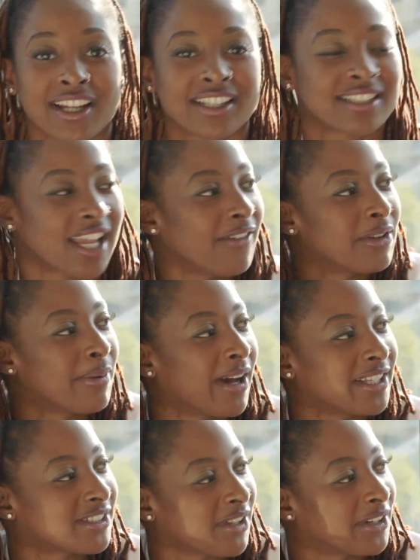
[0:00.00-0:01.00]

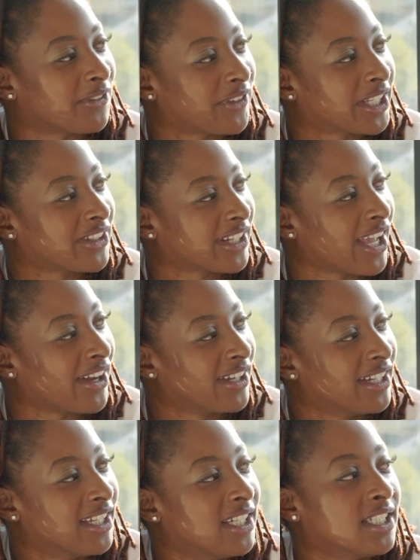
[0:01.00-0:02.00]
Again, all that shit
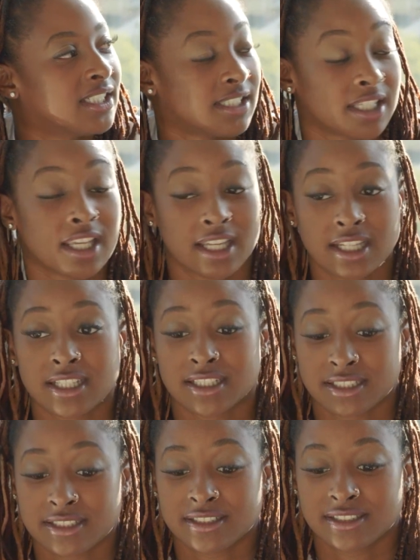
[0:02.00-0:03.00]
that comes from
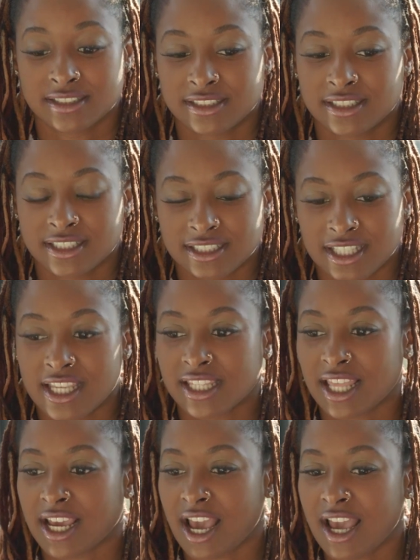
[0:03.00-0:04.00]
somewhere. You know what I mean?
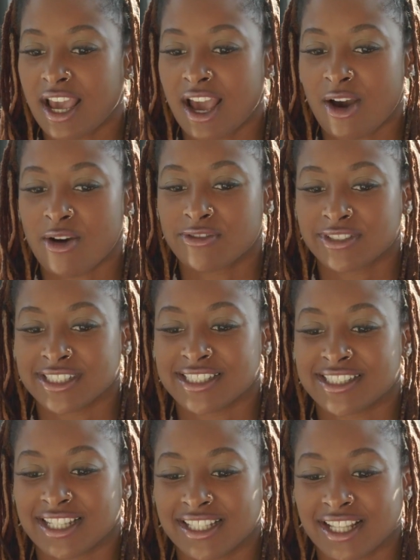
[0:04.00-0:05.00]
Like I often
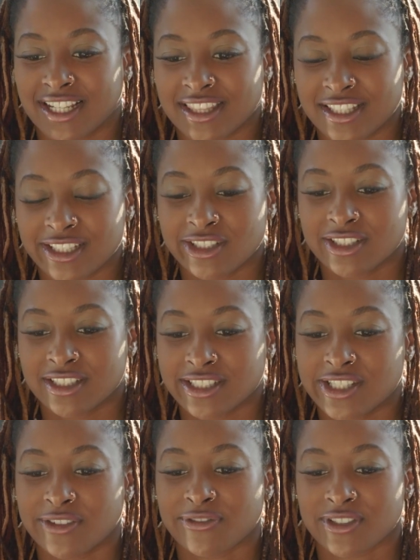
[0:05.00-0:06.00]
say, like the
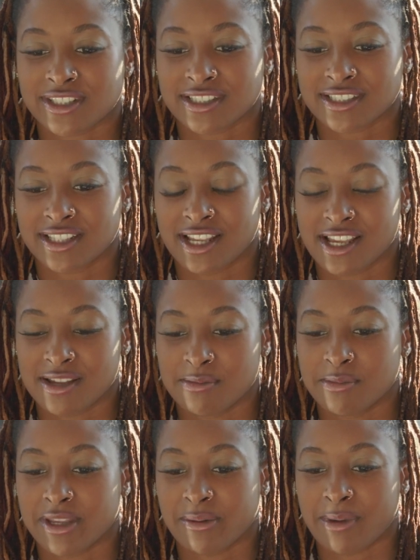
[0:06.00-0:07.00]
differences that
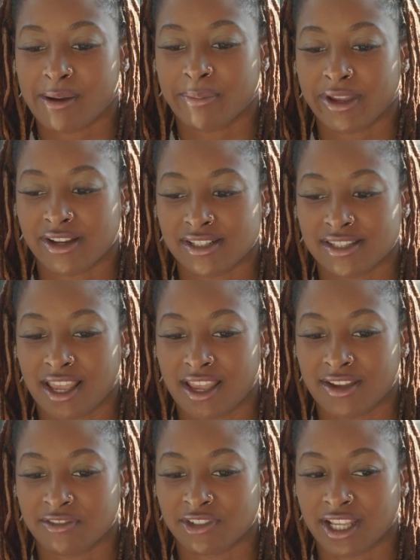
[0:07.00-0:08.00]
me and my parents
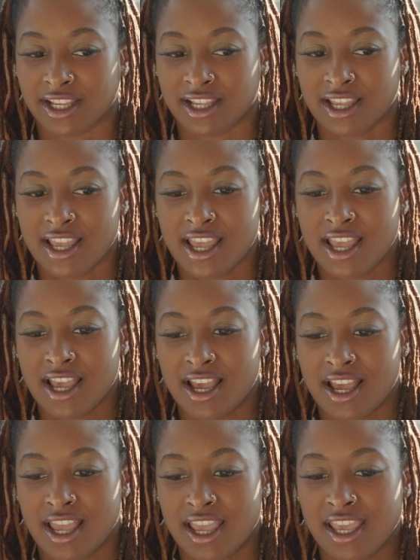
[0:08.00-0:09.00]
have, like,
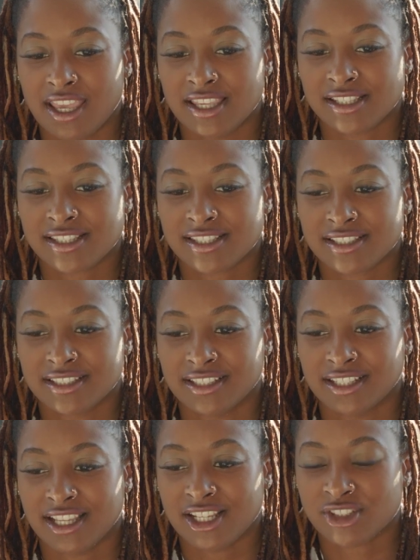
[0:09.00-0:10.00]
is
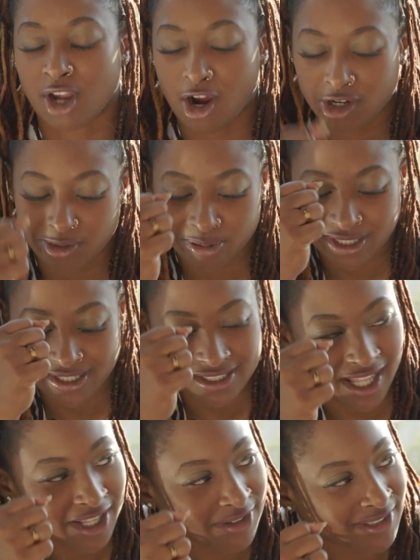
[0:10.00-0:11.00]
hard to put a
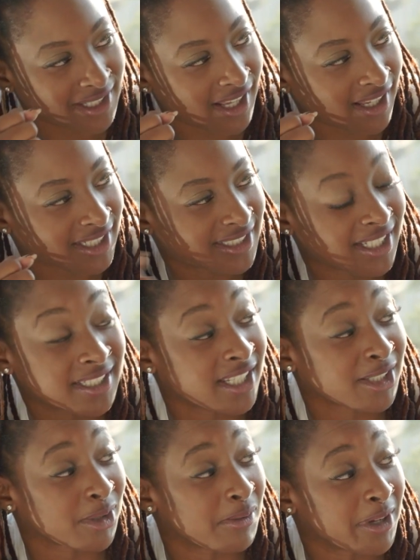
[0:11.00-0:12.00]
light on that because they
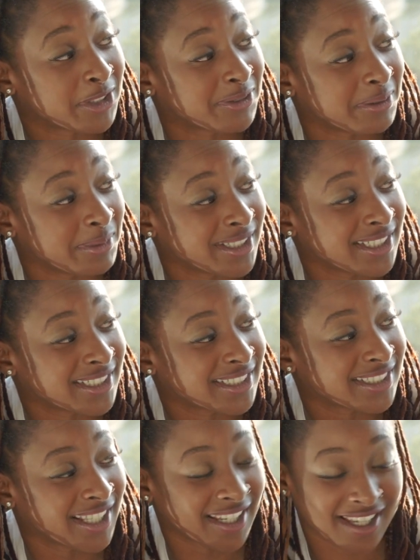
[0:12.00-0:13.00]
did so much for me.
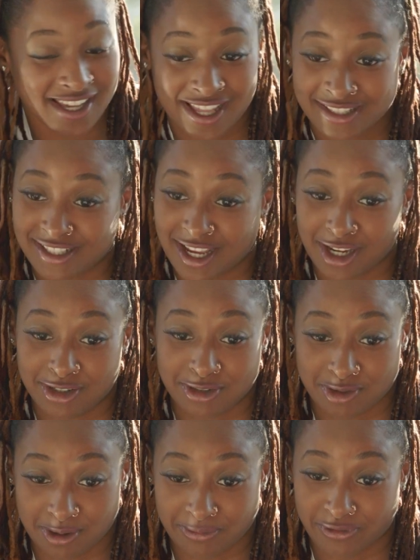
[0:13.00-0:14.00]
Like I
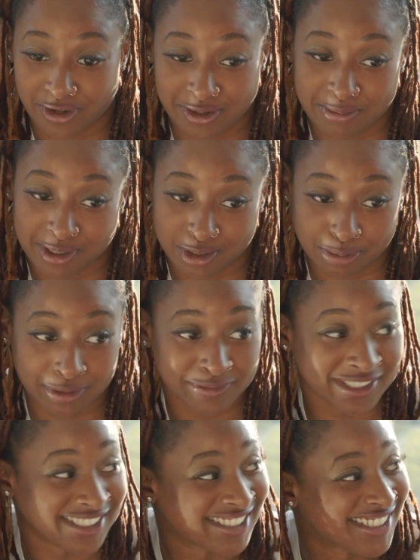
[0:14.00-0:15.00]
grew up very much
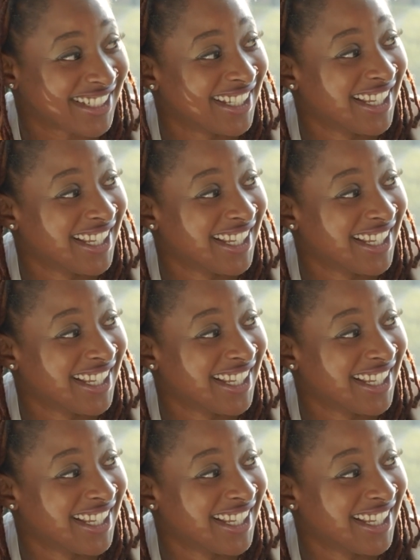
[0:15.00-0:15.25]
privileged.